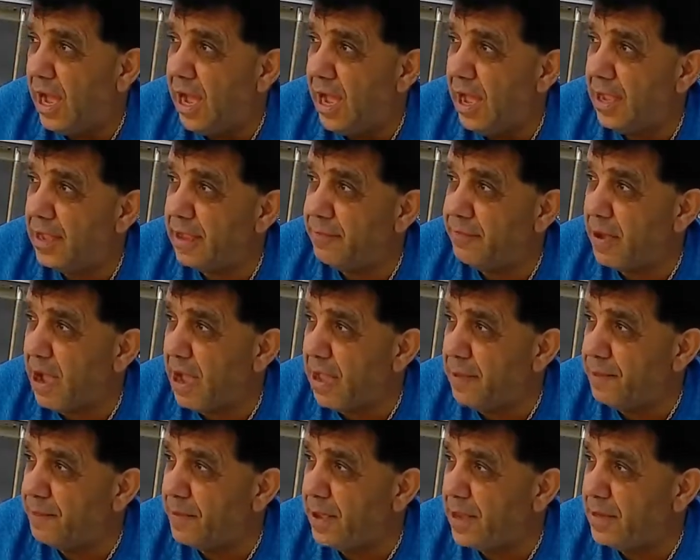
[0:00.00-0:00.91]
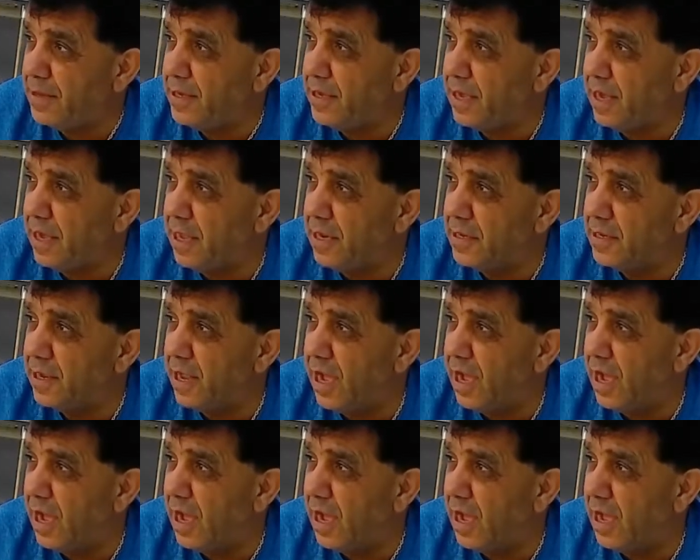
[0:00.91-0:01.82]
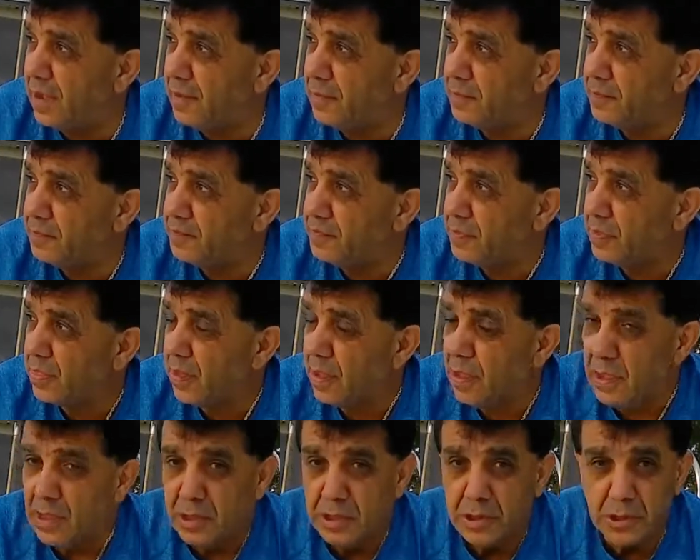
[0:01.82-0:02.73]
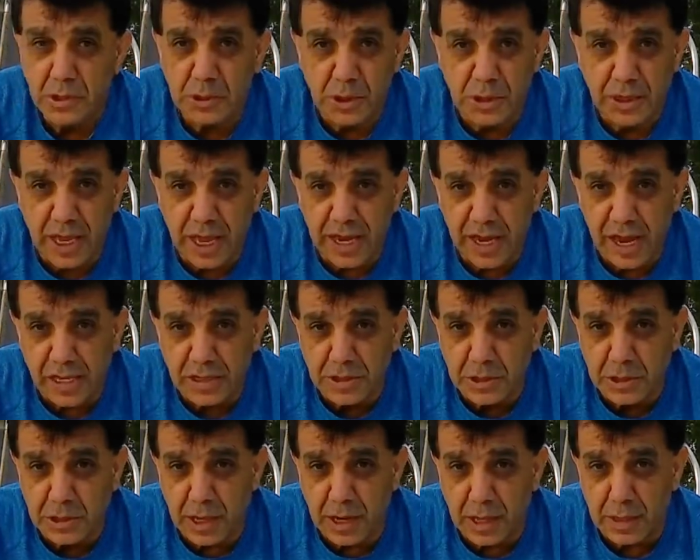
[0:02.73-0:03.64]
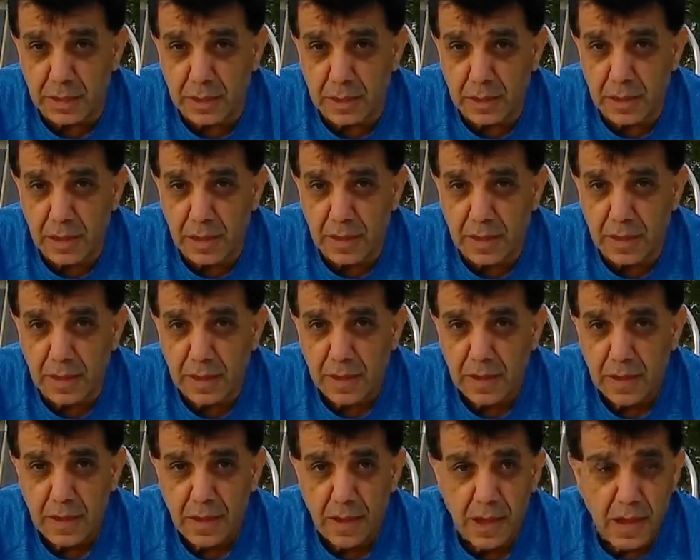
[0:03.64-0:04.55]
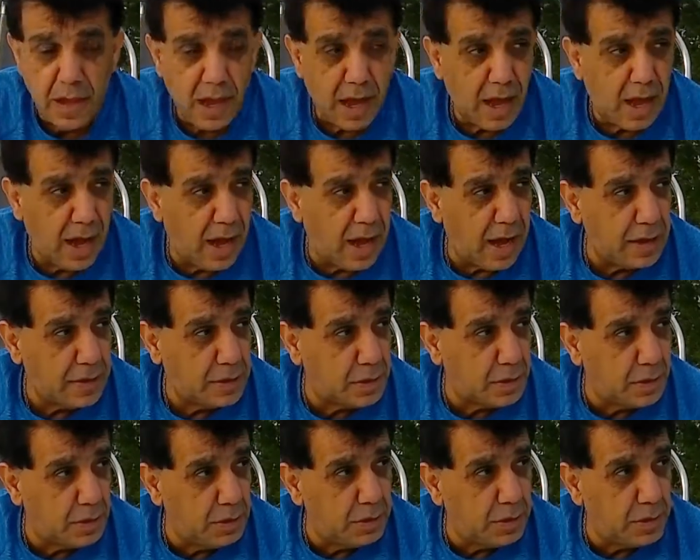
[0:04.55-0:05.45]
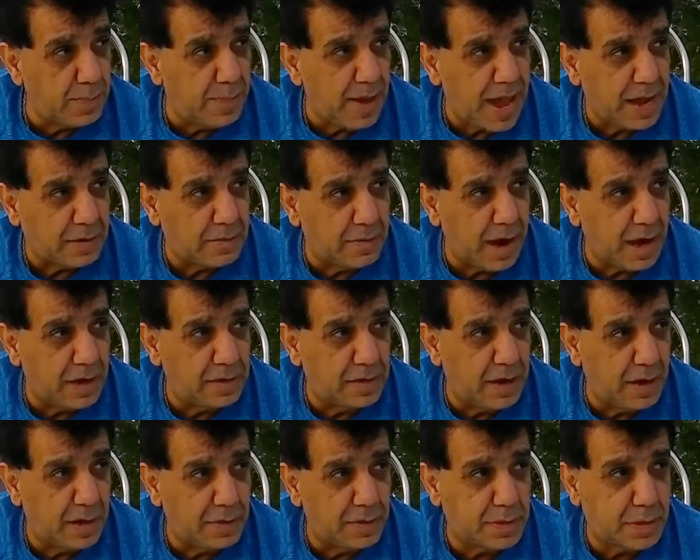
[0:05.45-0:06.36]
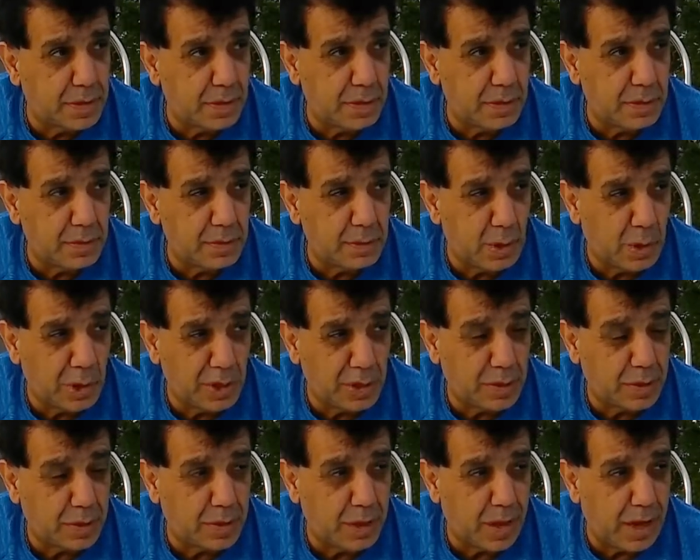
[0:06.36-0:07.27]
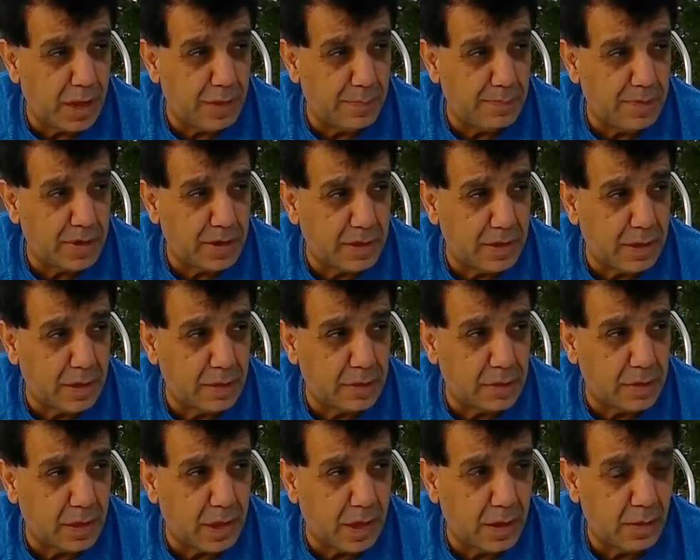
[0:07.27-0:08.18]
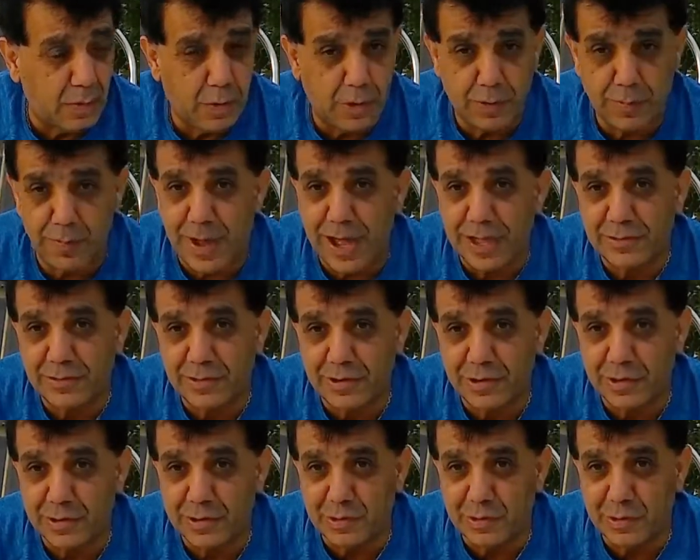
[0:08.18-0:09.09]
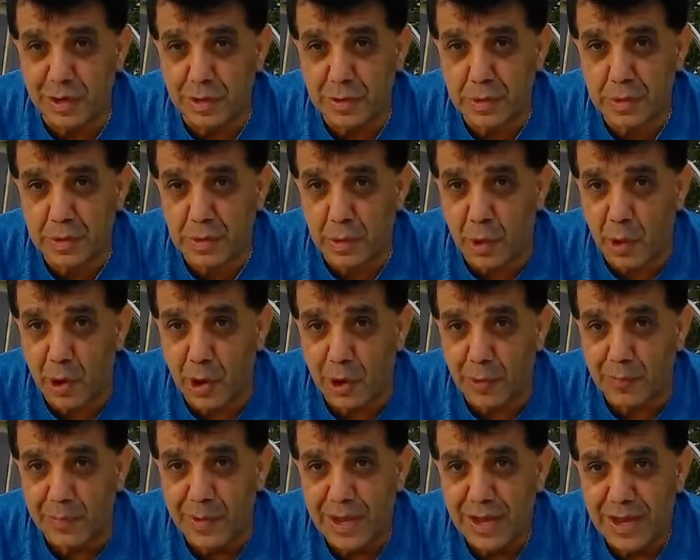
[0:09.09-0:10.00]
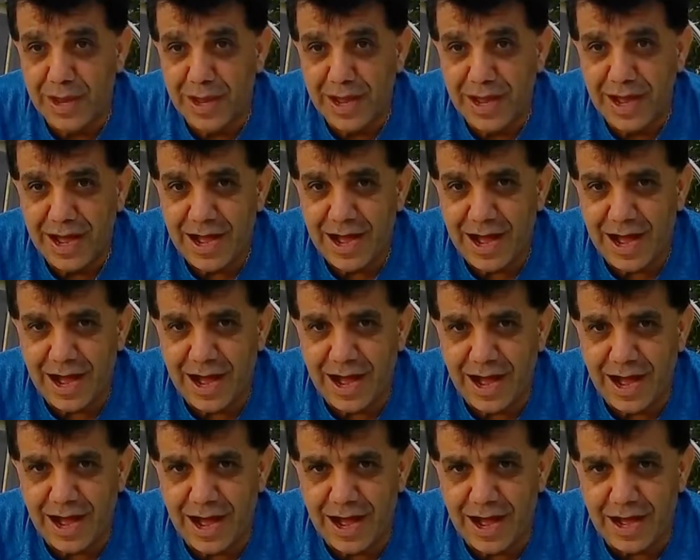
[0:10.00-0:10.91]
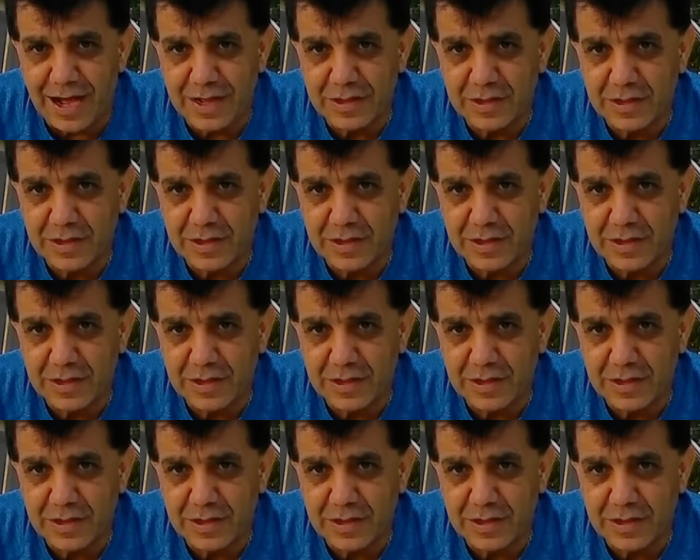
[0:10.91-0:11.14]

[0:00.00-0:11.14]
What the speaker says: In my opinion, you should get insurance. Excuse the background noise because we're about to go through a storm. Uh,